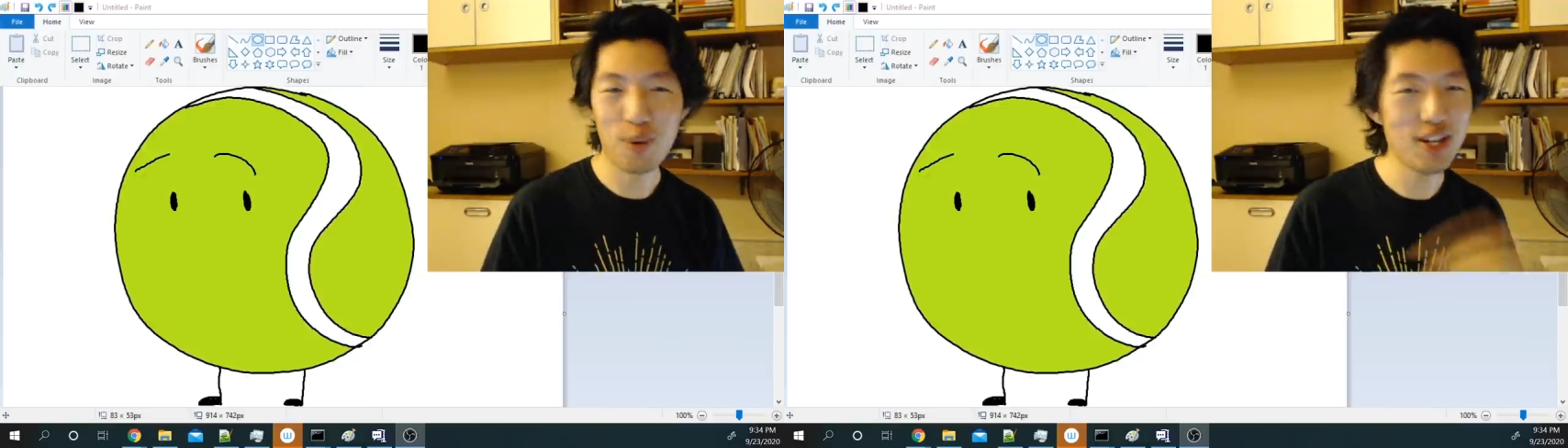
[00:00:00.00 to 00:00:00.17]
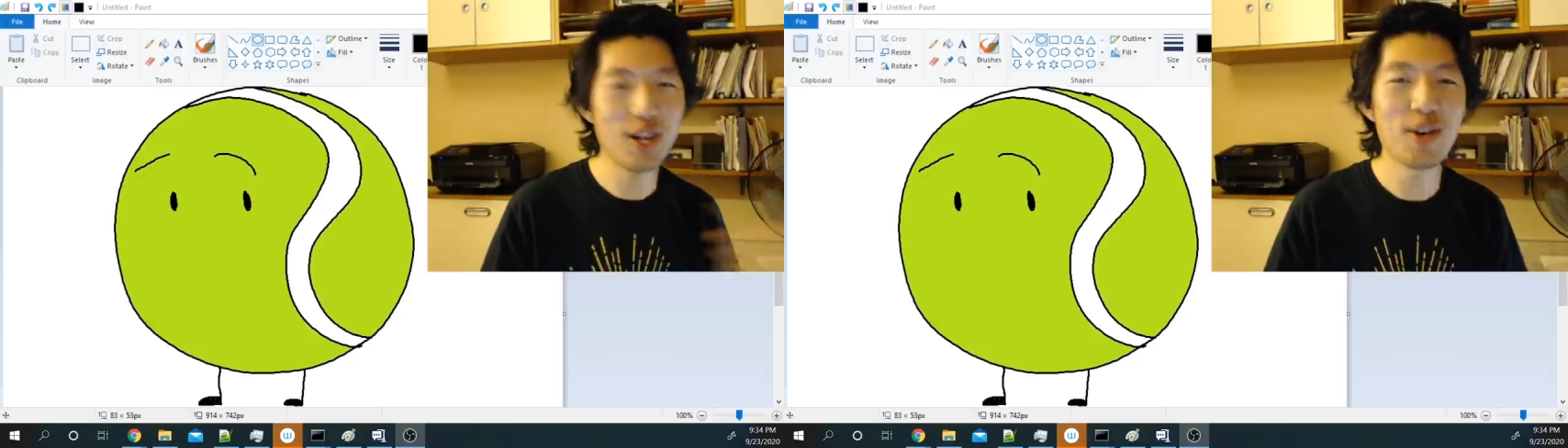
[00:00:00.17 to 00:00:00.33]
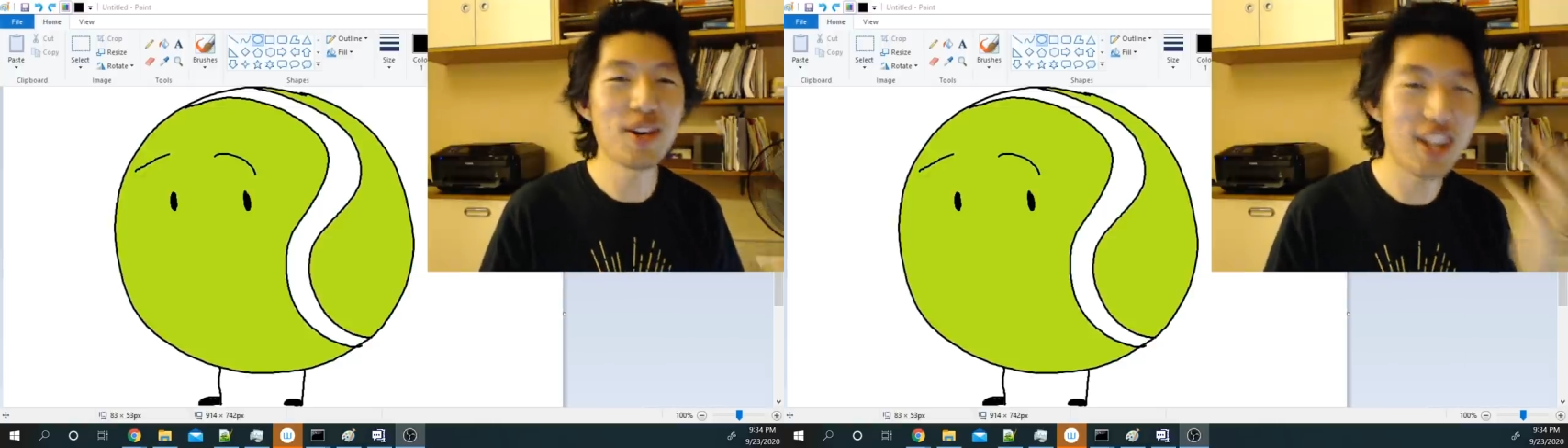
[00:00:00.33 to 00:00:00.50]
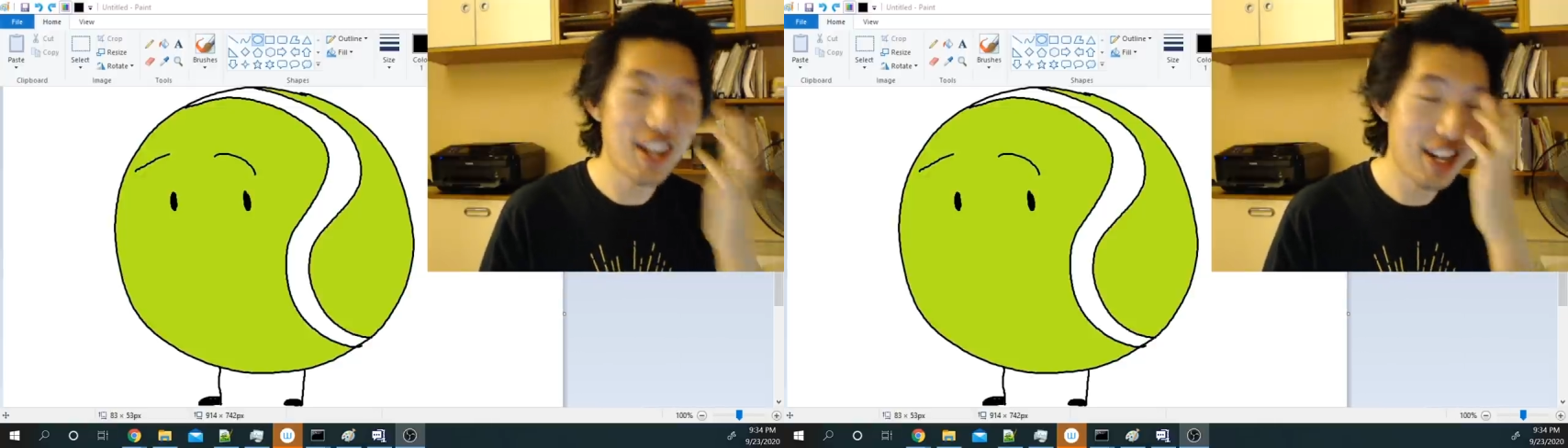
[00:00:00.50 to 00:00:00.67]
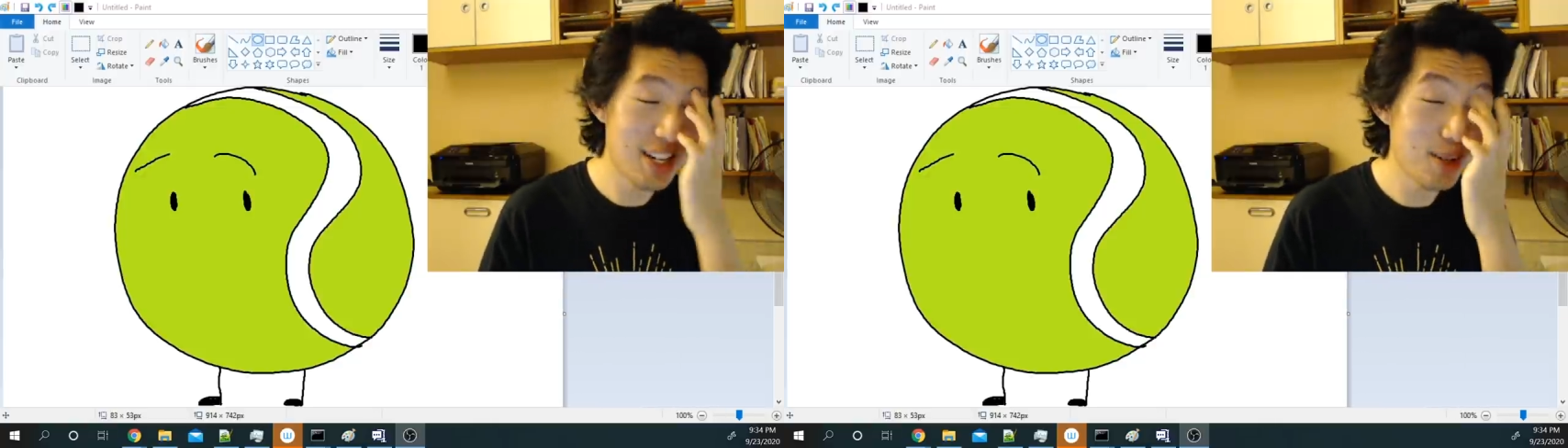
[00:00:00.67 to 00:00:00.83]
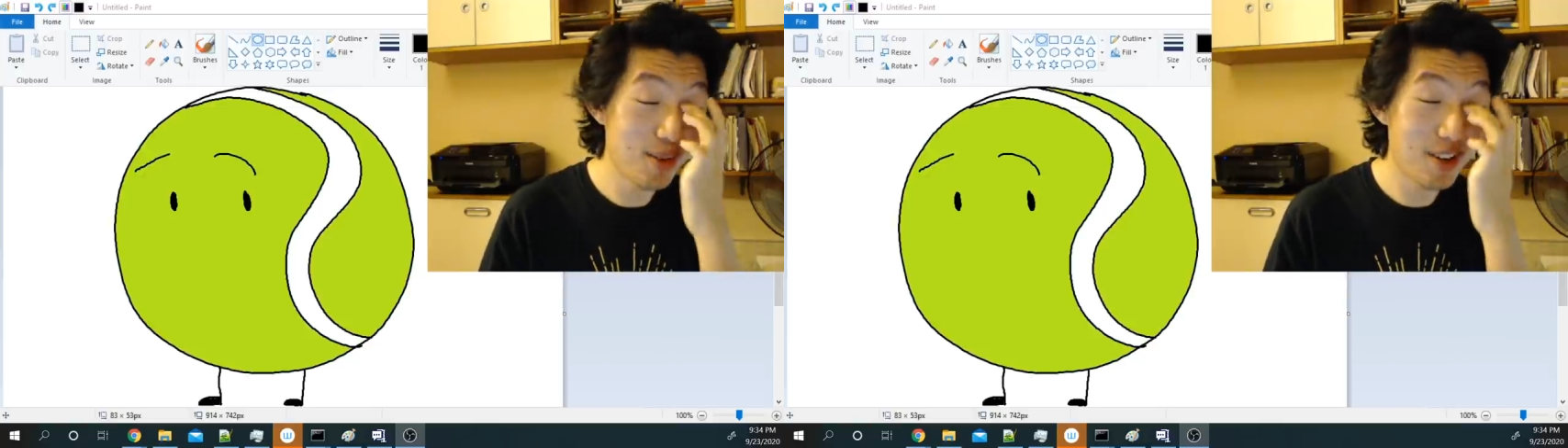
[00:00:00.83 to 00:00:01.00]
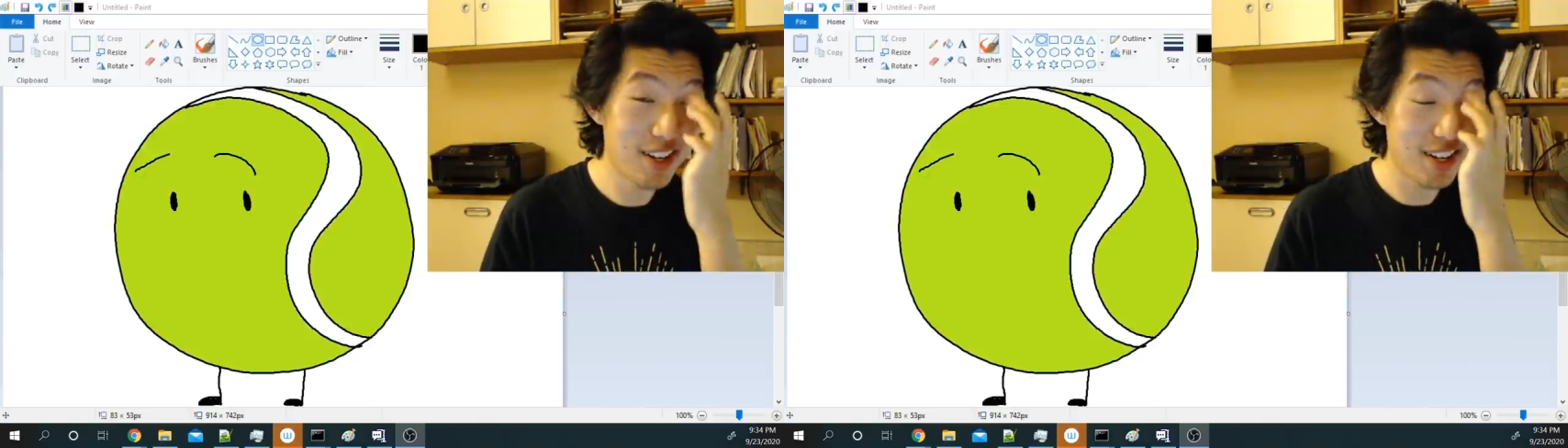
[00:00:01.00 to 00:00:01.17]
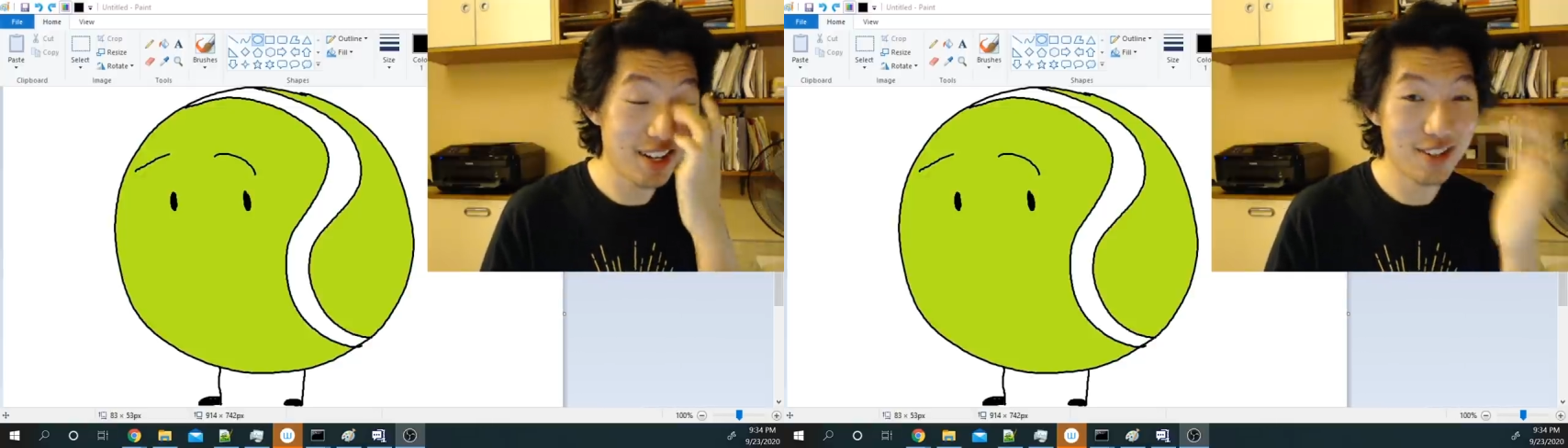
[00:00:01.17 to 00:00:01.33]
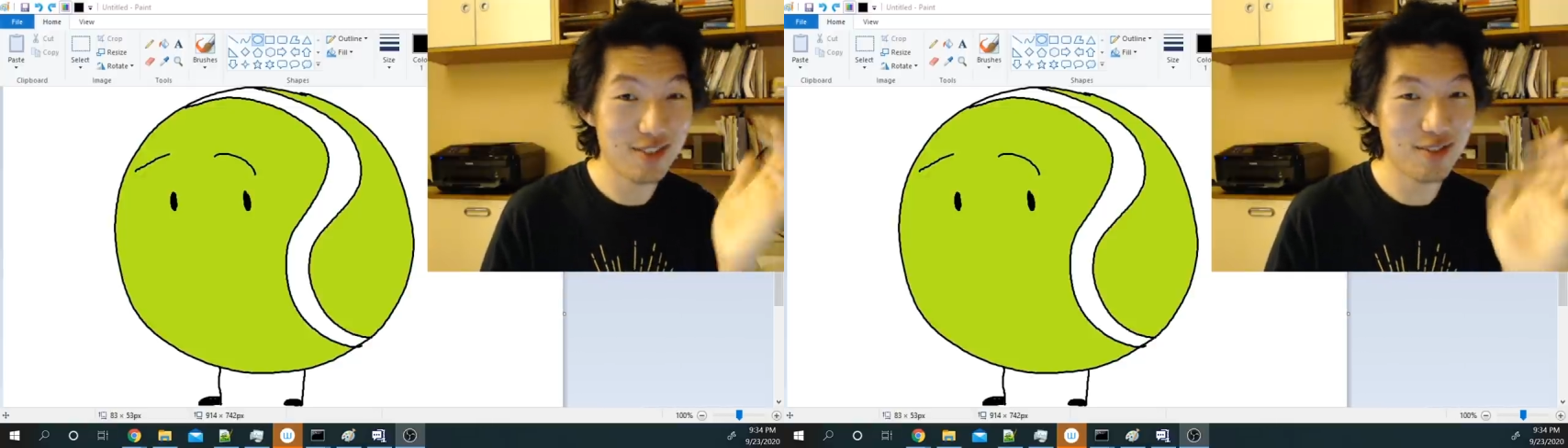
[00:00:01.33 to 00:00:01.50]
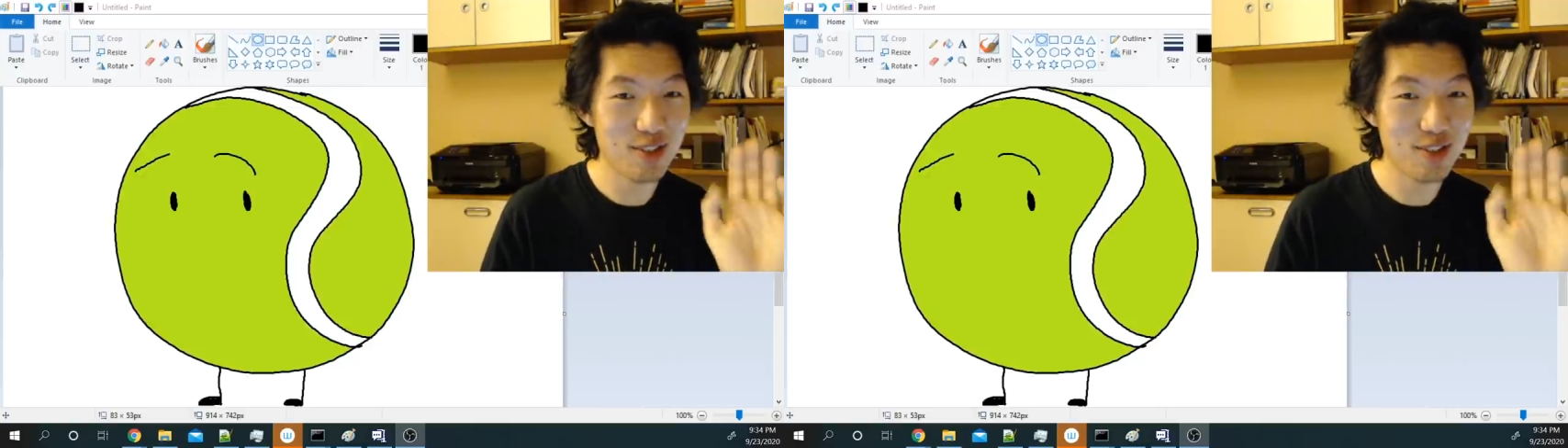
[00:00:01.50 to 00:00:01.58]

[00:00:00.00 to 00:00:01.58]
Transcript: we know it and I don't want like